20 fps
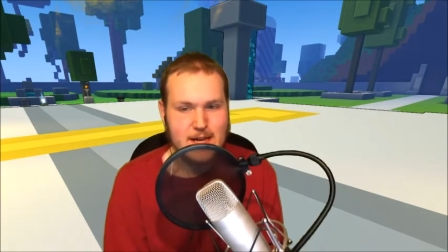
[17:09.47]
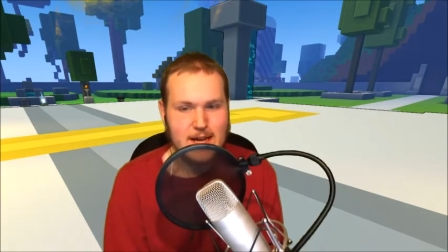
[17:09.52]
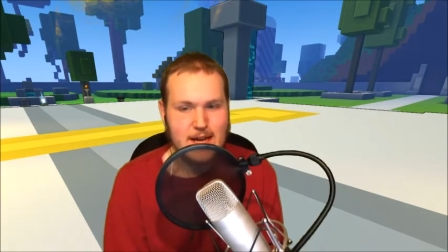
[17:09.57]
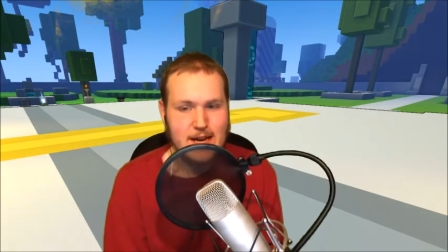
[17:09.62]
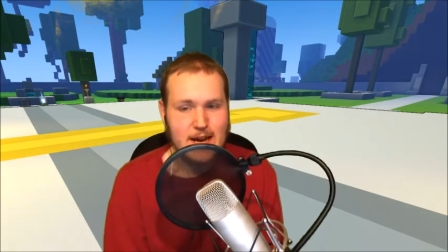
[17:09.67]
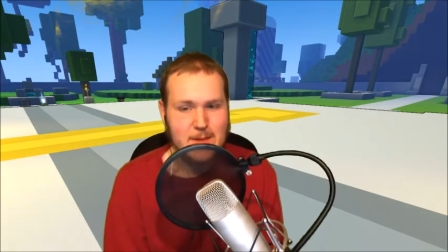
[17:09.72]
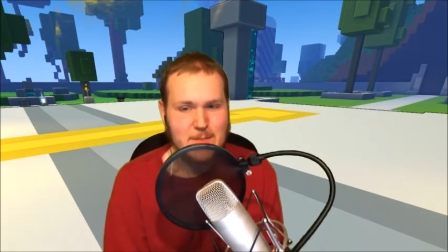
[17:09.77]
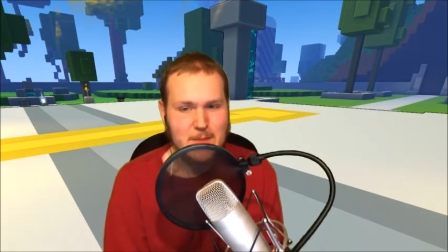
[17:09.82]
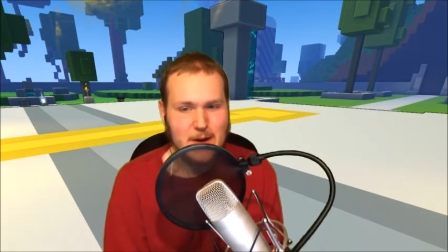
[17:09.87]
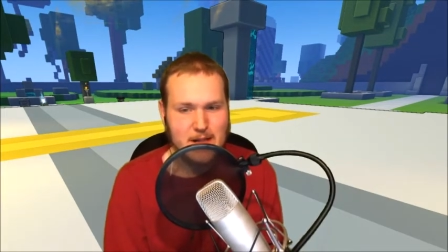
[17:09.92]
I
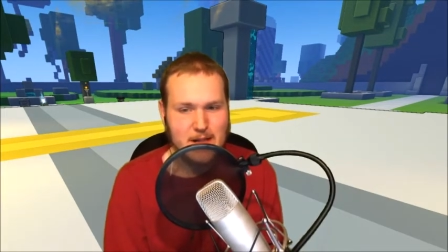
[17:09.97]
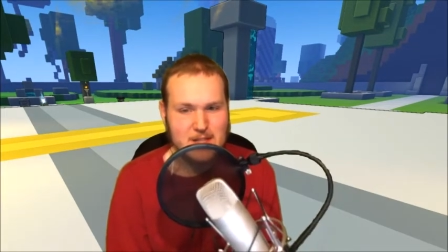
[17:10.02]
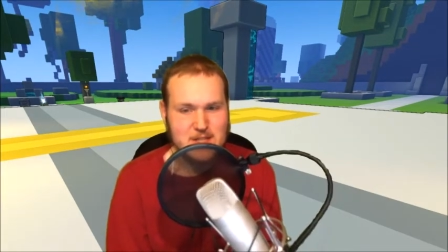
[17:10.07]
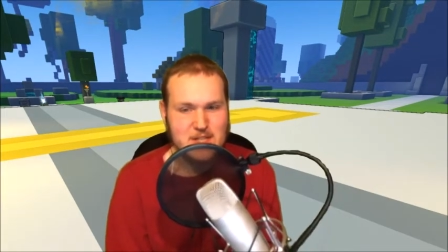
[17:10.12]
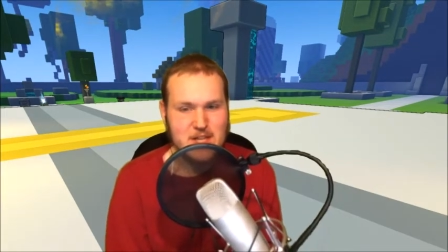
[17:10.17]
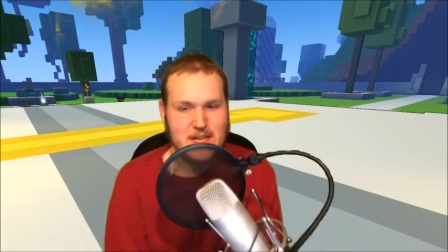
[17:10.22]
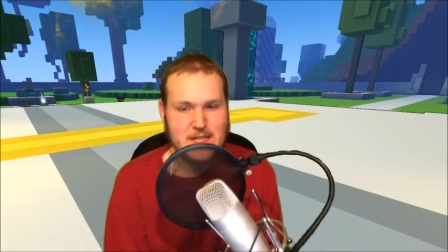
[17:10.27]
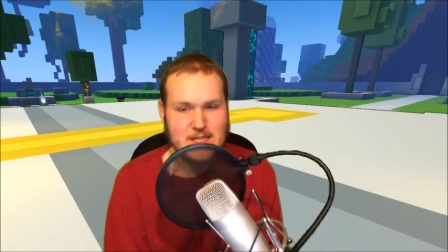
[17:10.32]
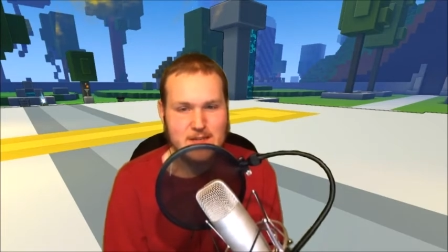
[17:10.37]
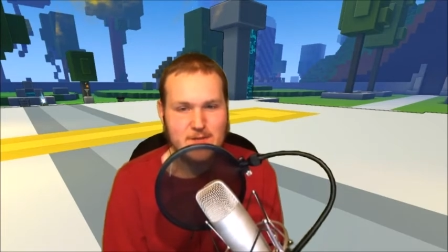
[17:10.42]

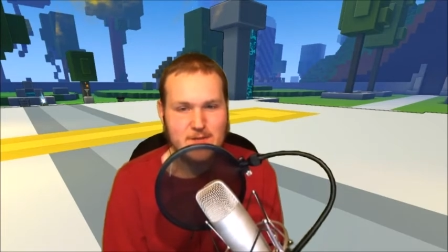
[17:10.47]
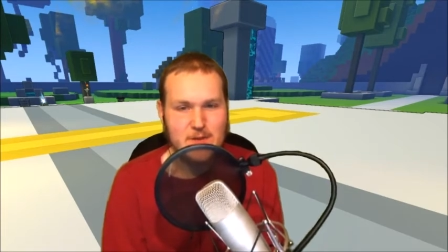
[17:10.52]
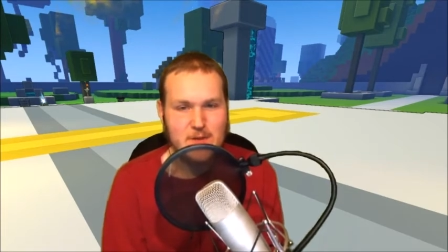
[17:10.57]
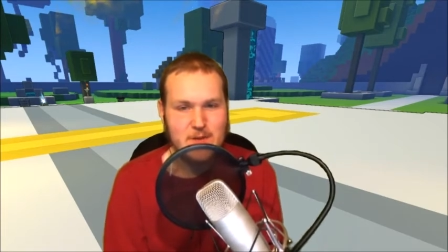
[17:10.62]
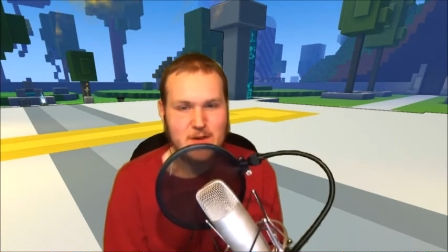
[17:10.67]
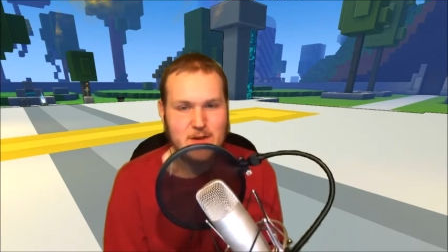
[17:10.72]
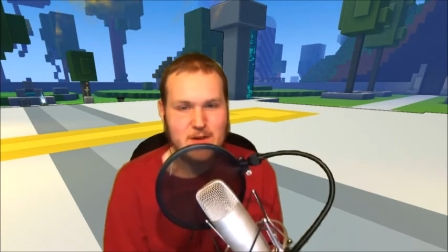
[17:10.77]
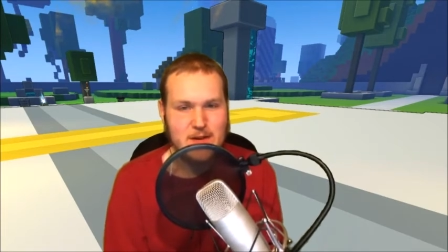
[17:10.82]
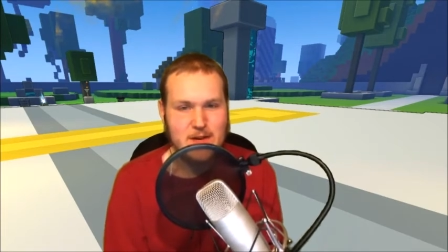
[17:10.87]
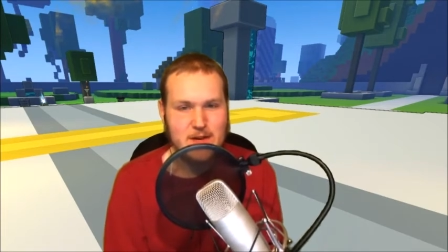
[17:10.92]
apologize if you can
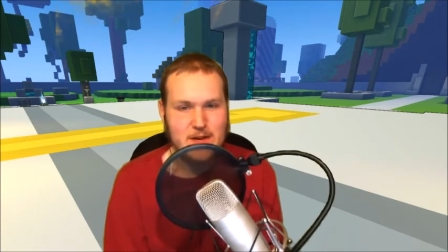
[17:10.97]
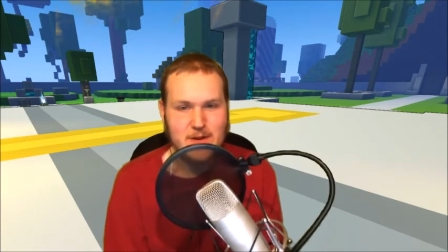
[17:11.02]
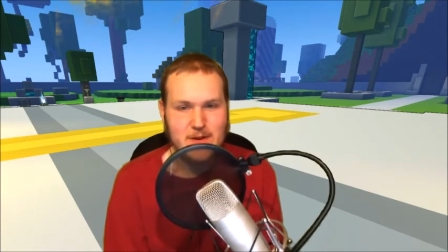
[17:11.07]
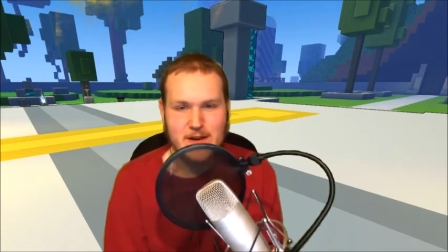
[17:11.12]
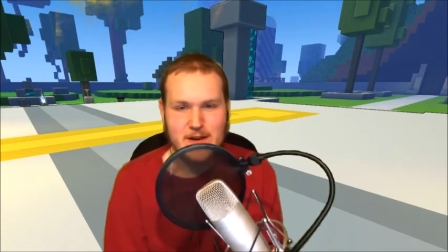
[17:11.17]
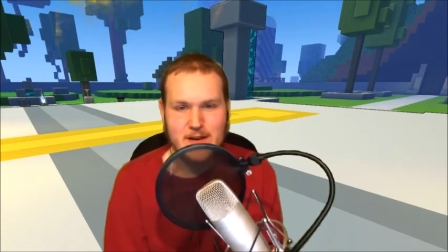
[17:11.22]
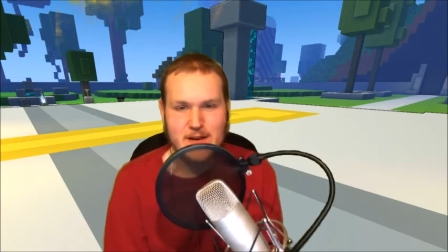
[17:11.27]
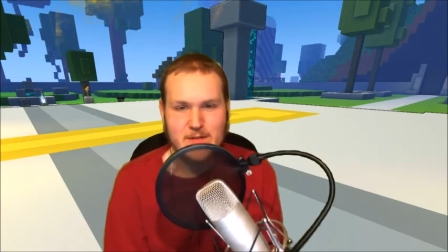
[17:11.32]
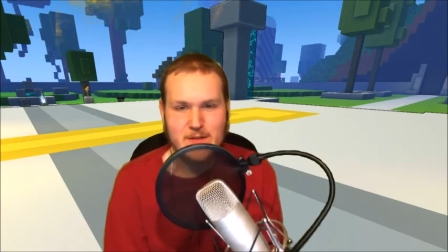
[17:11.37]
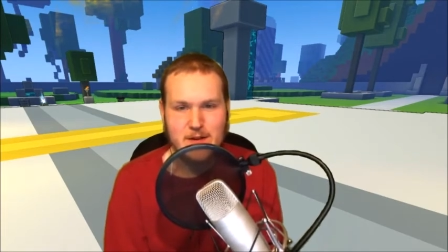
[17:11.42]
hear
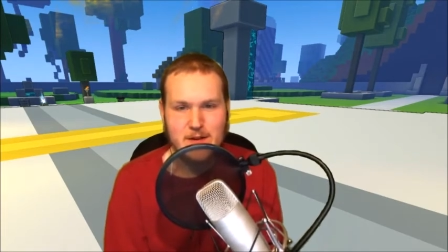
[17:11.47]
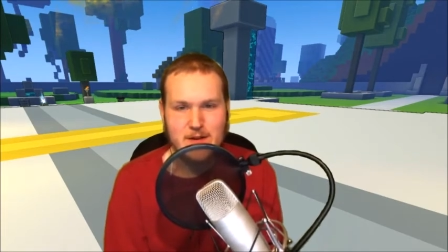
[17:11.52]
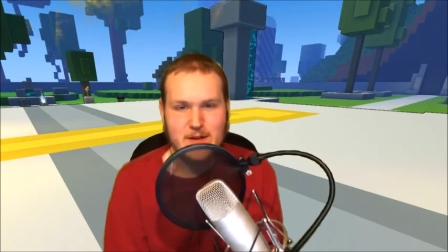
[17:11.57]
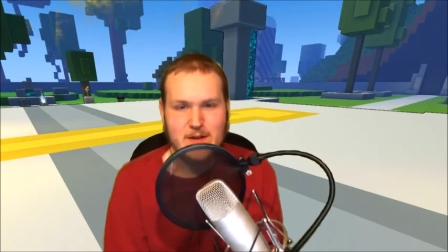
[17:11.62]
any of it.